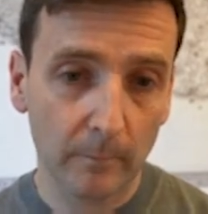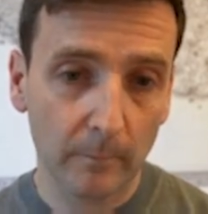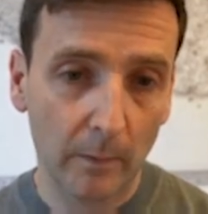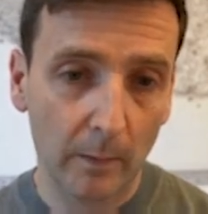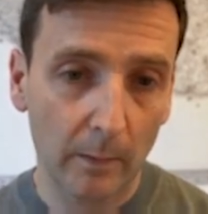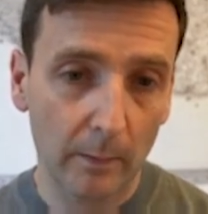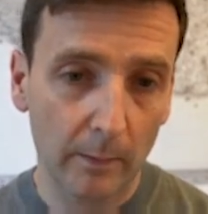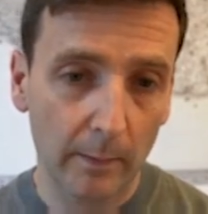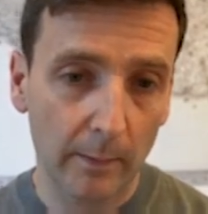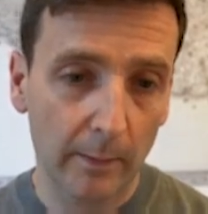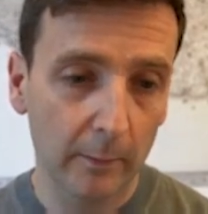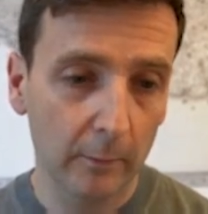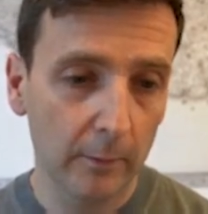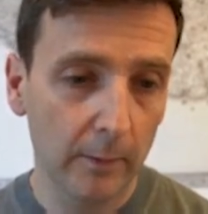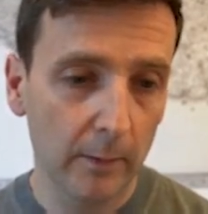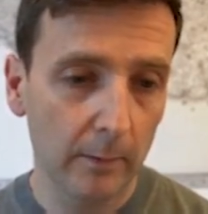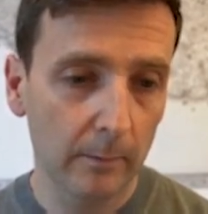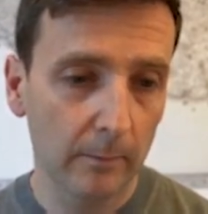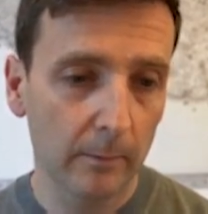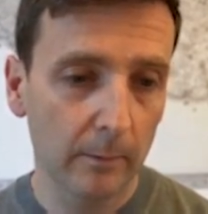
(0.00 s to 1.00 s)
Click on it
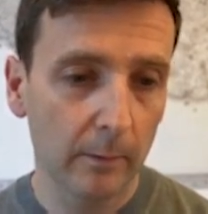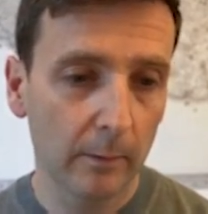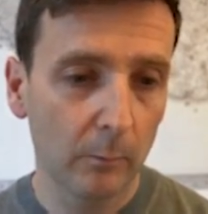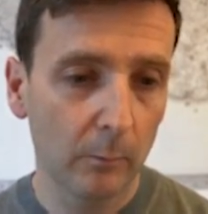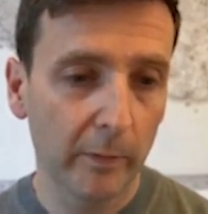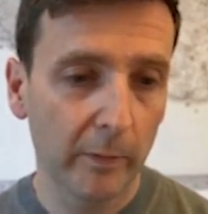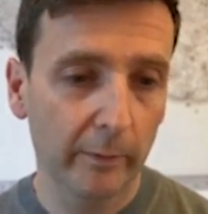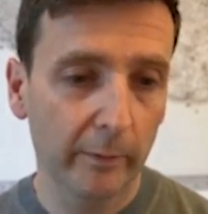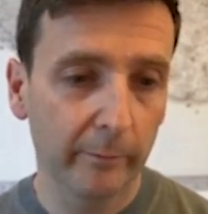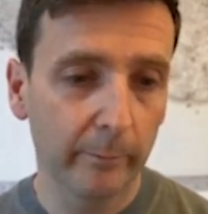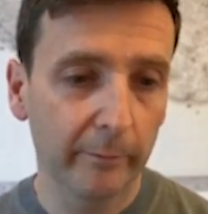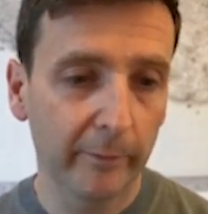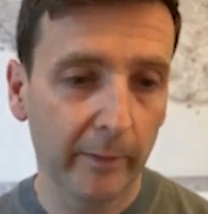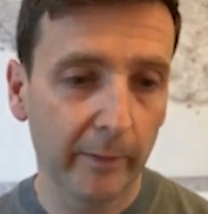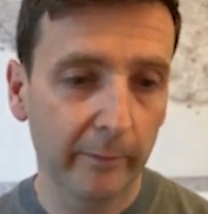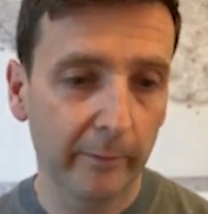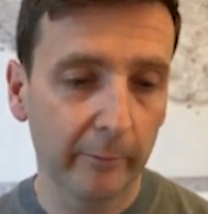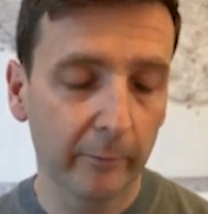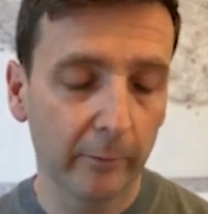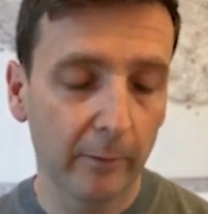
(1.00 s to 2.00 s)
and we get some settings
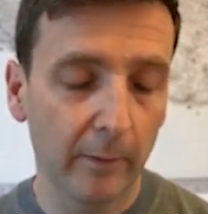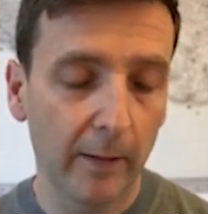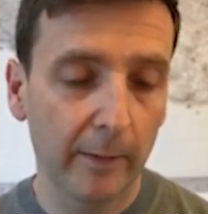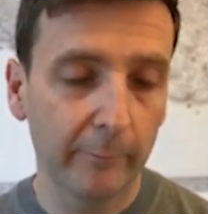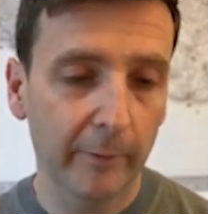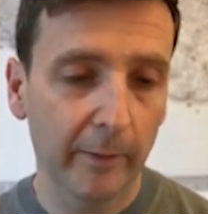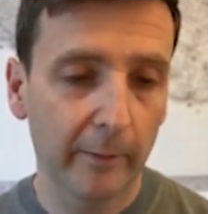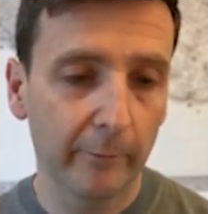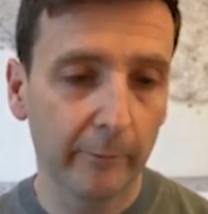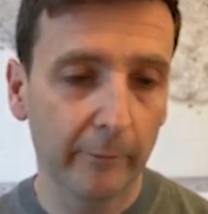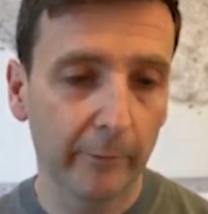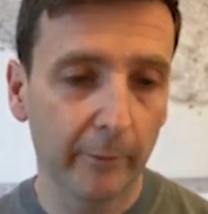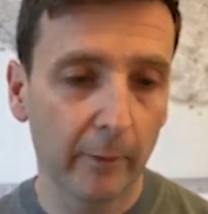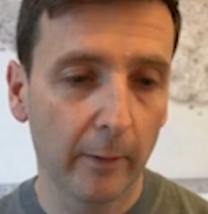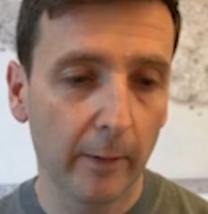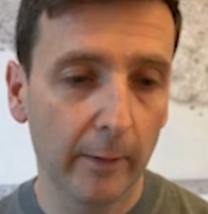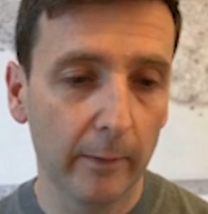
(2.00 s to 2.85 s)
on the left hand side.